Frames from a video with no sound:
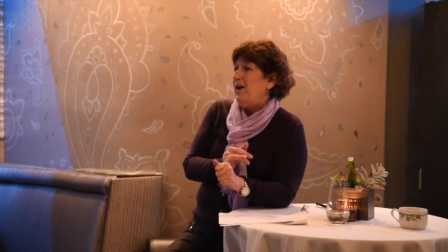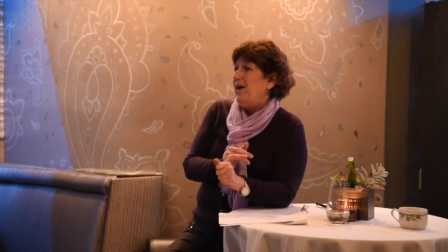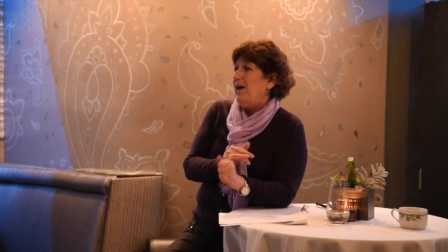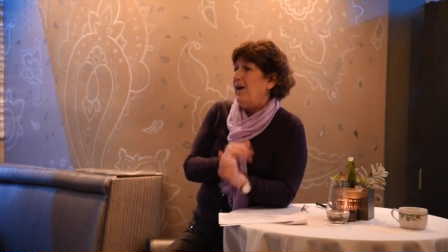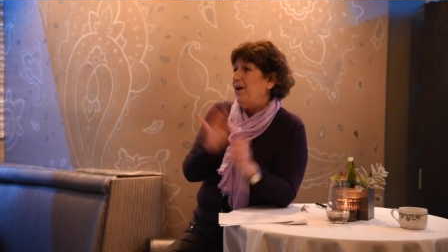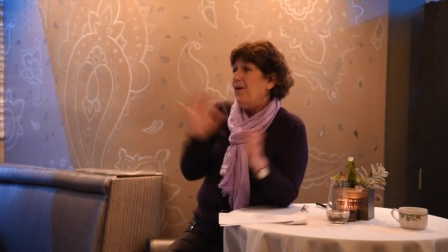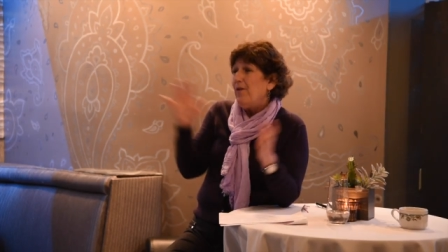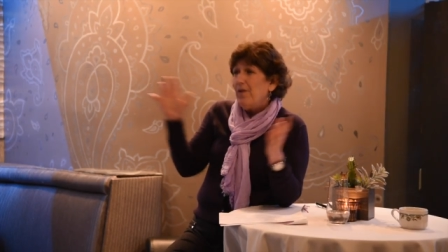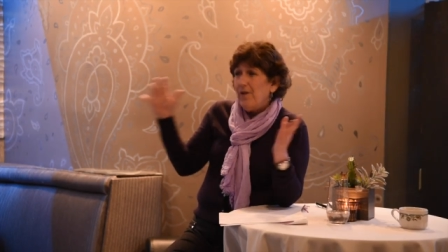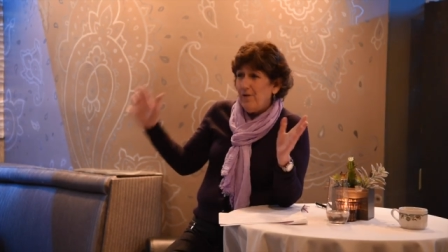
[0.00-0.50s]

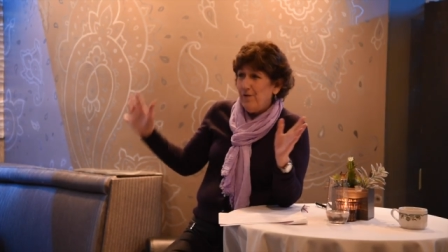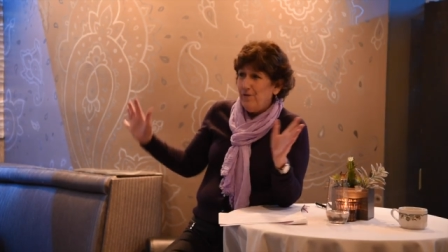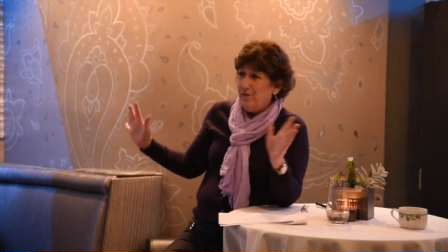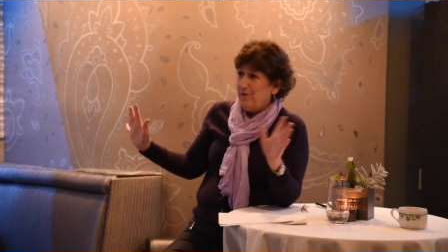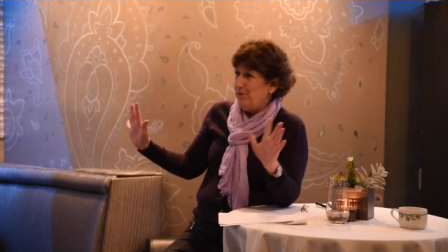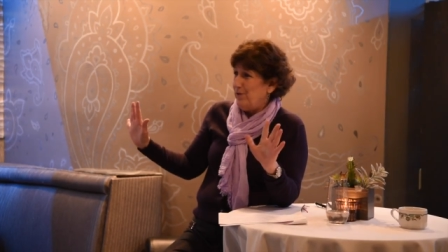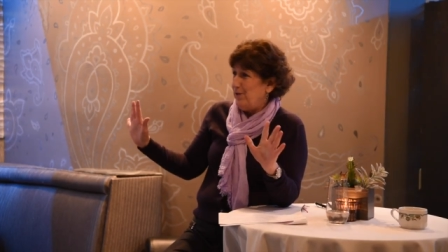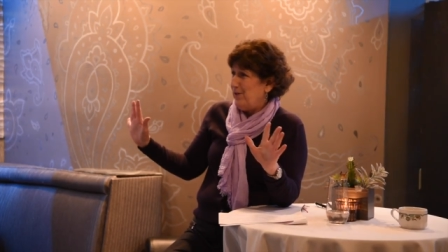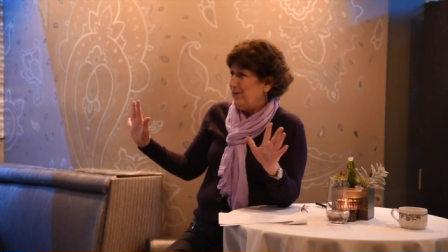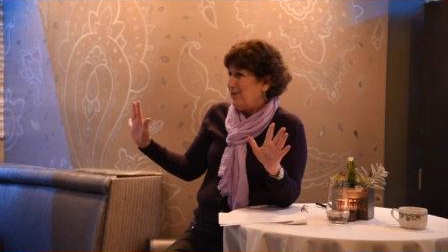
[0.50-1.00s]
I don't know if
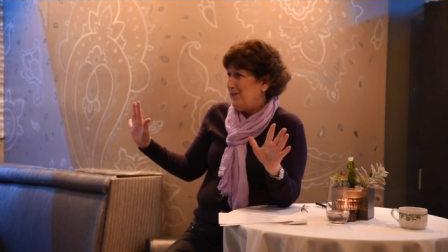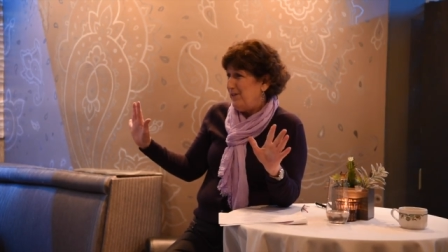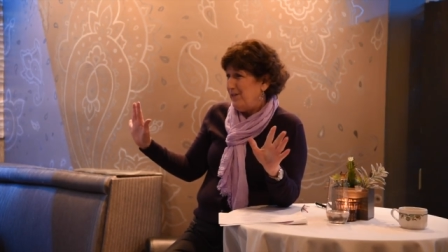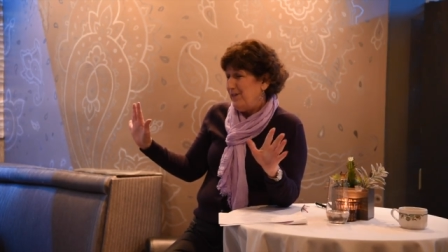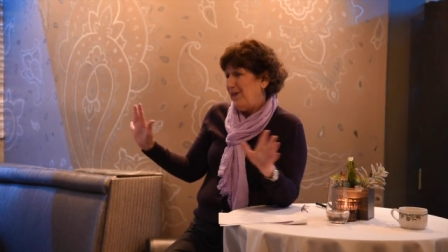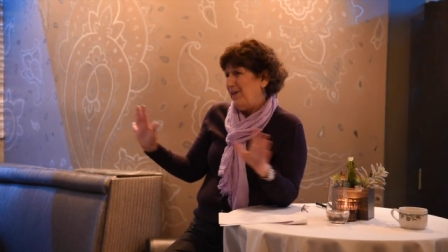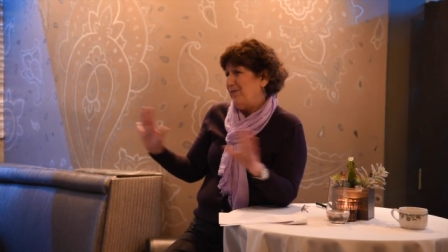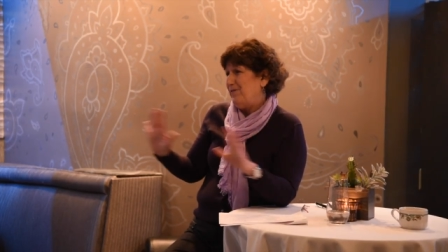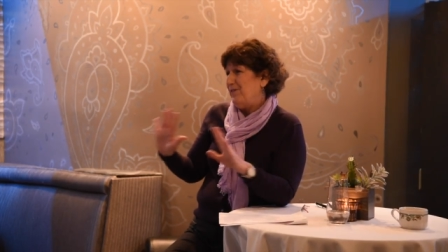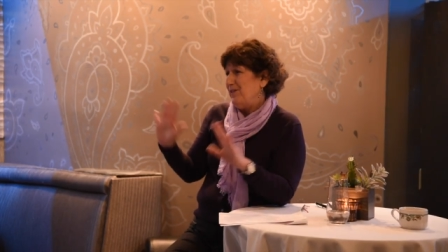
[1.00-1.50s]
it works.
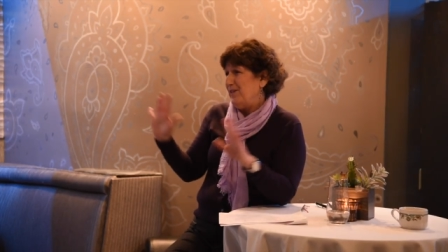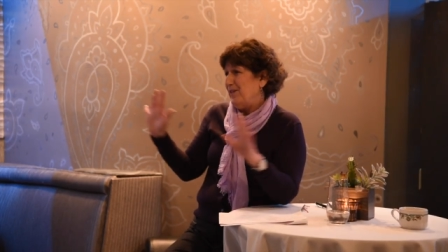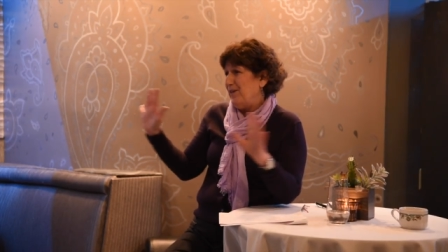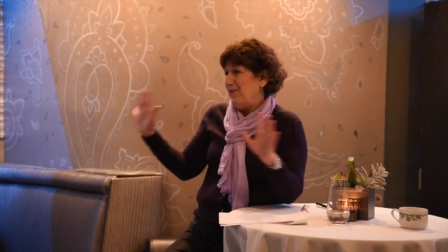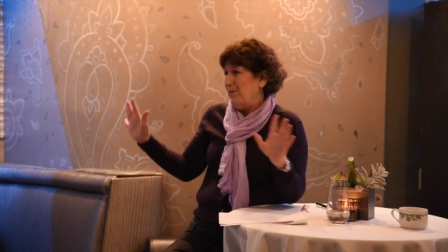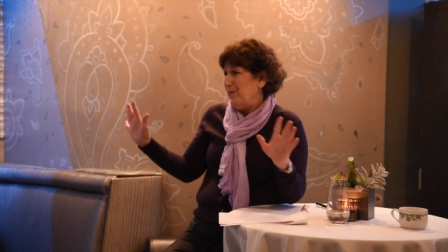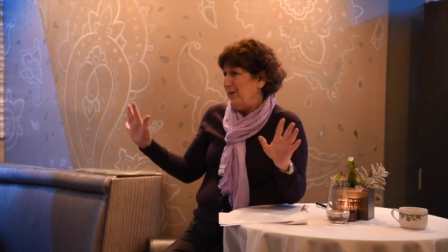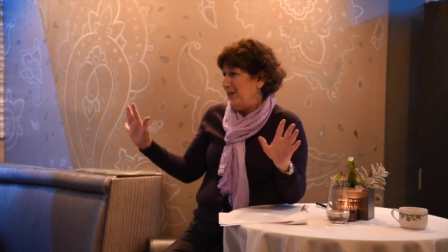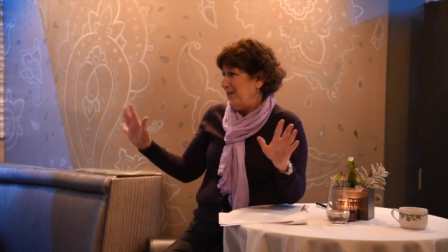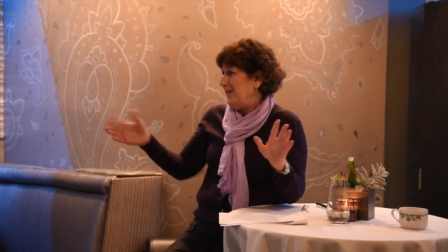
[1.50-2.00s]
You'd have to
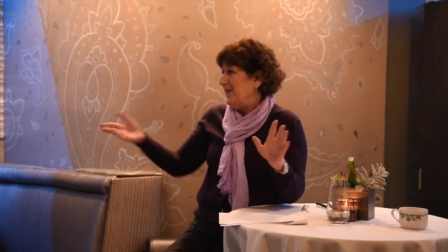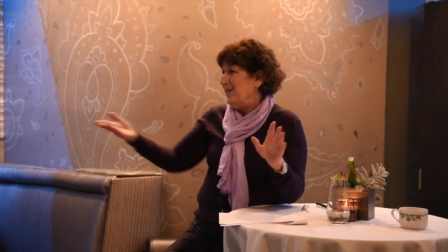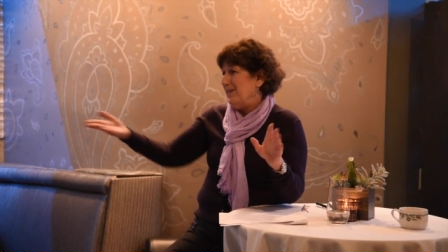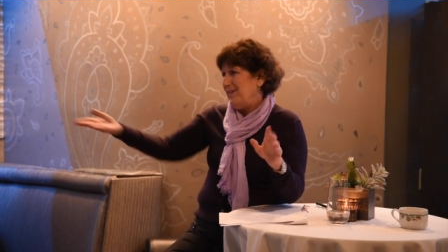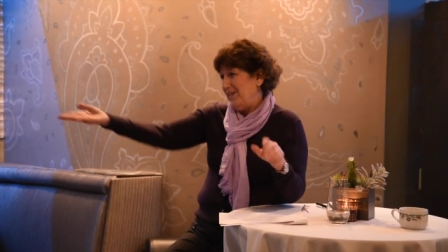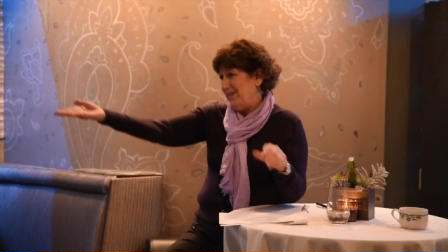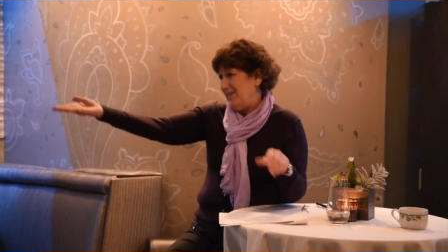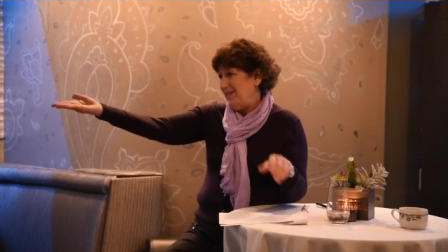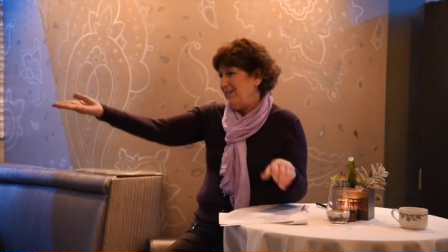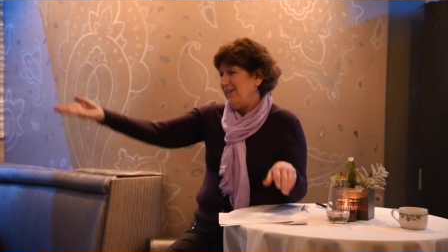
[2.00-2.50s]
tell me.
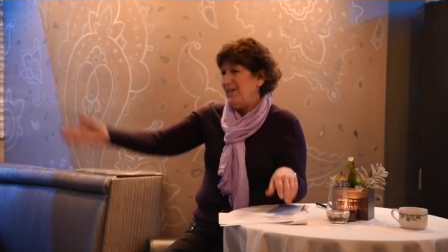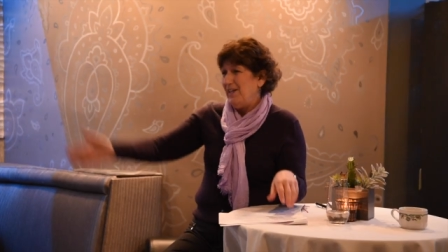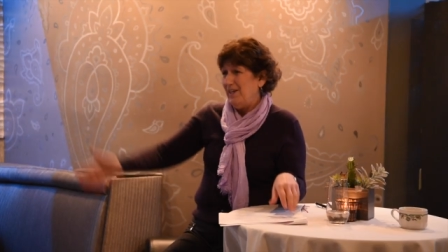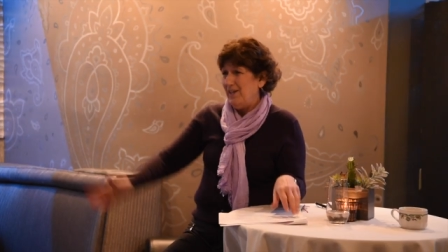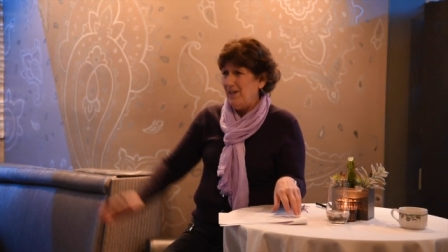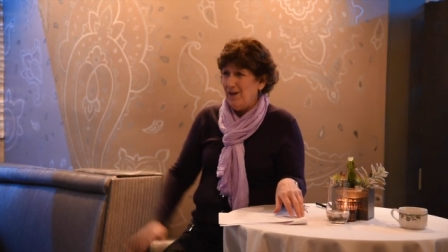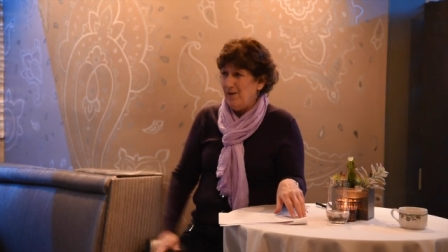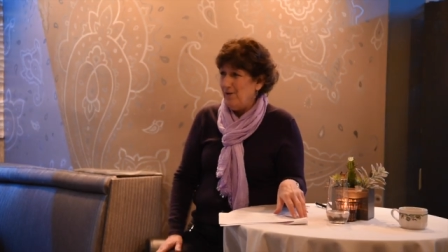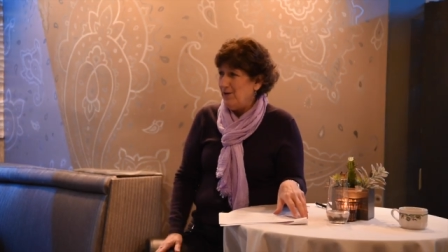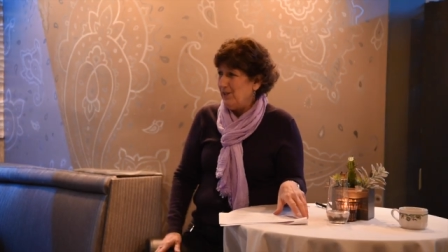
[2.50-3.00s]
And he's
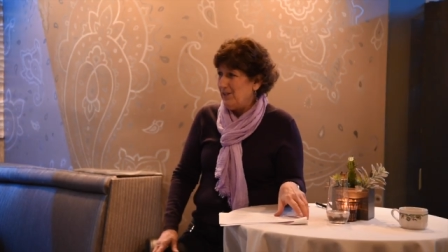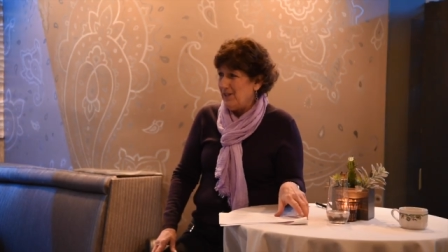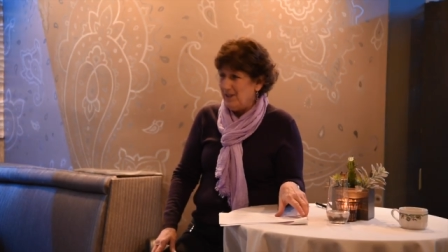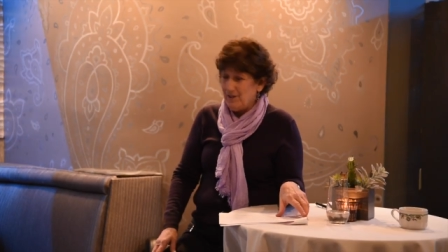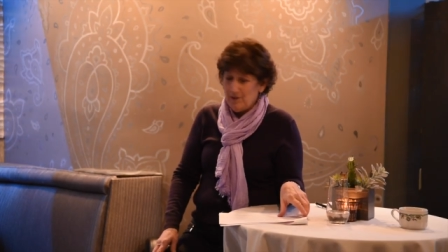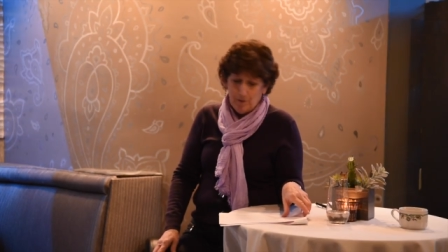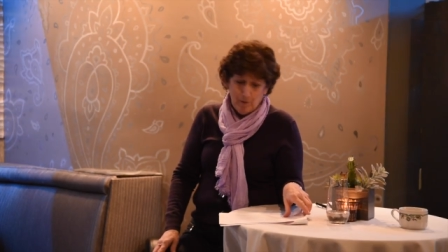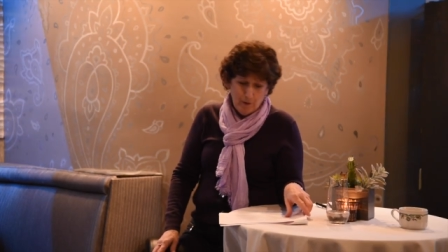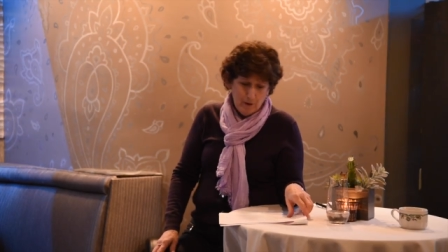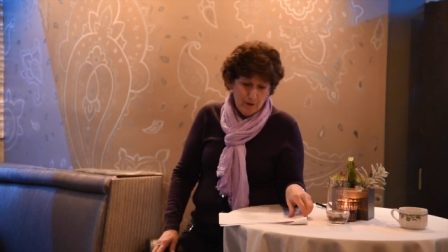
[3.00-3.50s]
saying no, it
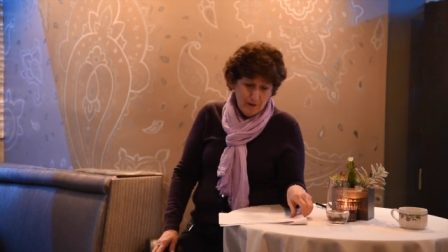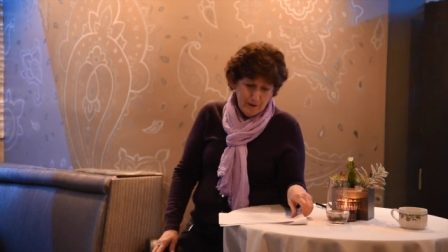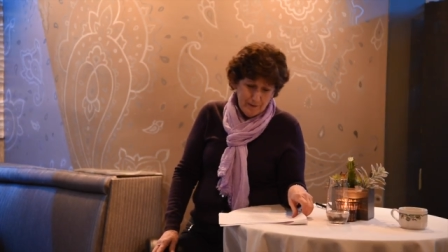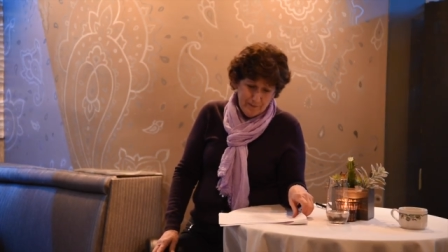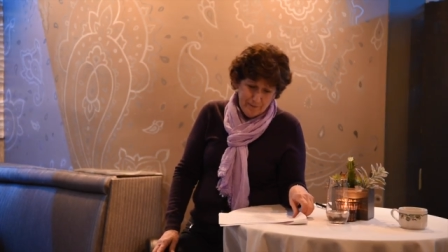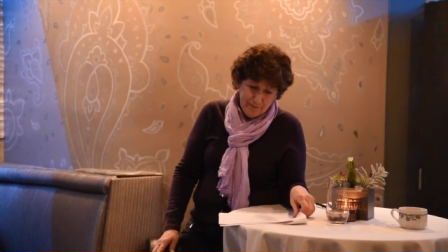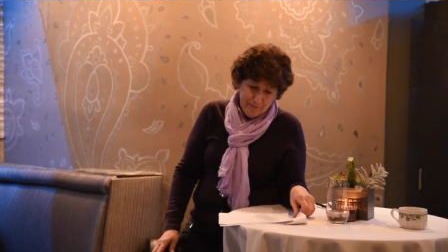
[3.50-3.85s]
doesn't work.